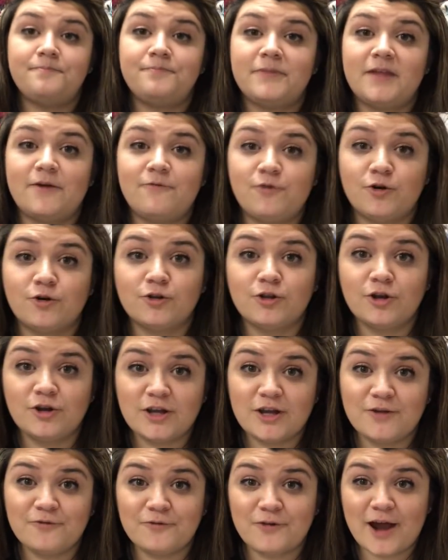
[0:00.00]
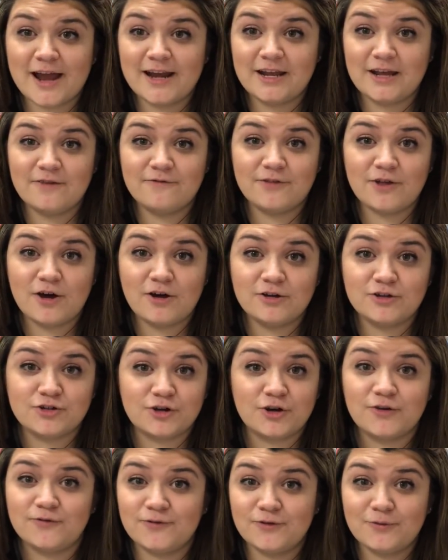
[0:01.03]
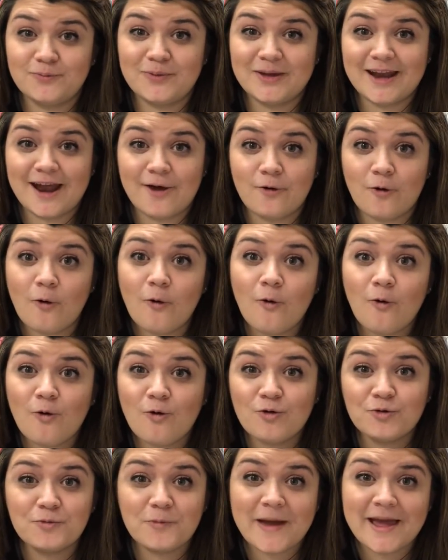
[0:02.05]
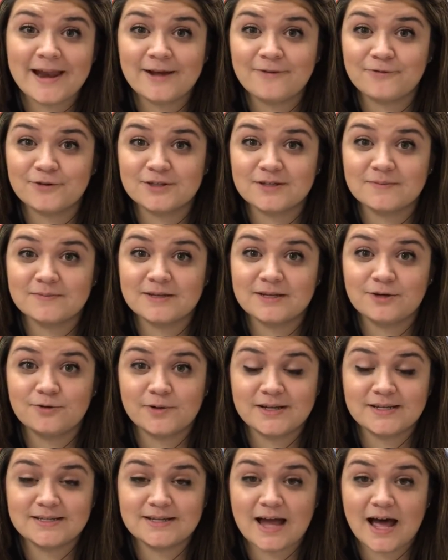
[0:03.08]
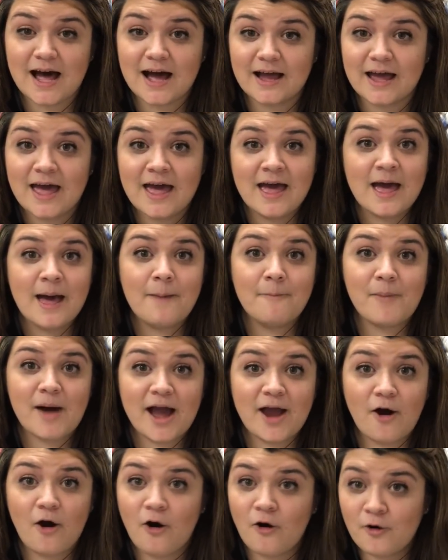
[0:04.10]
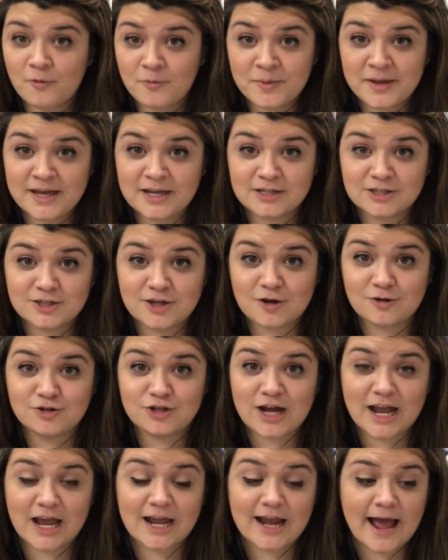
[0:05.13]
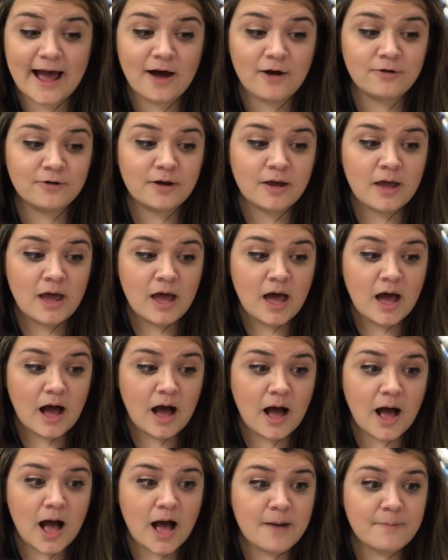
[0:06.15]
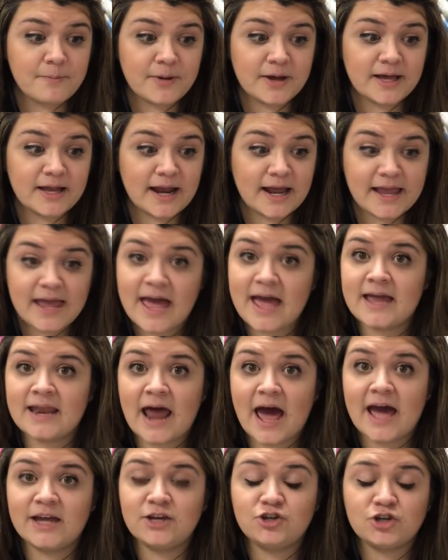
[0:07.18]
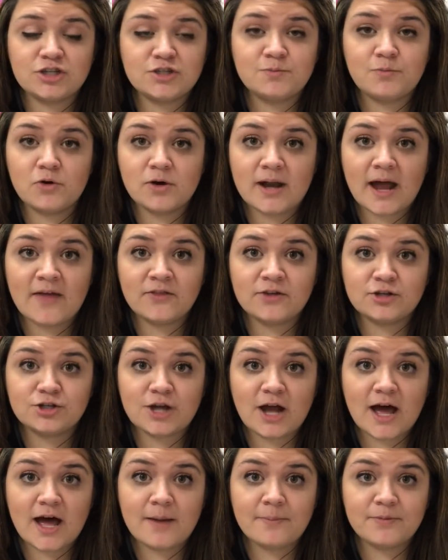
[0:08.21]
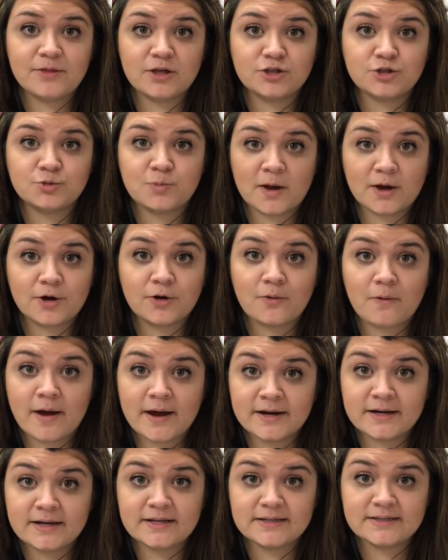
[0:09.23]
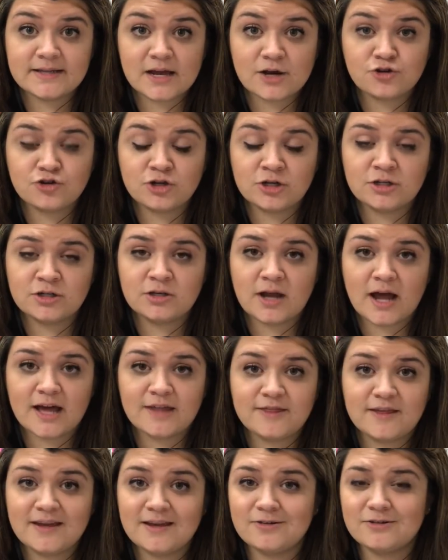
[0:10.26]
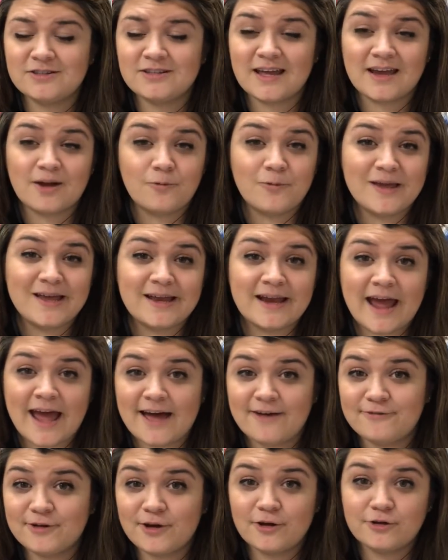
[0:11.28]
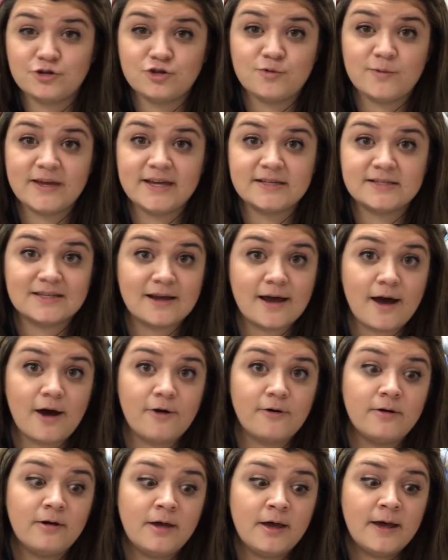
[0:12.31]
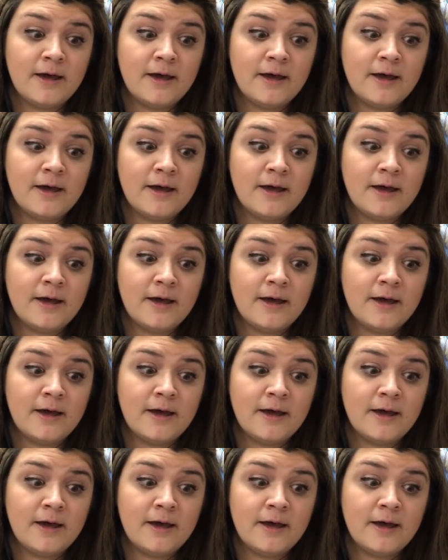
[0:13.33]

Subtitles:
if you're looking for any of those, or if you've been on hold waiting for something to restock, by all means go check it out. But again, I just put on the shop the sweater quantity section. I think it was like a week and a half ago, 2 weeks ago.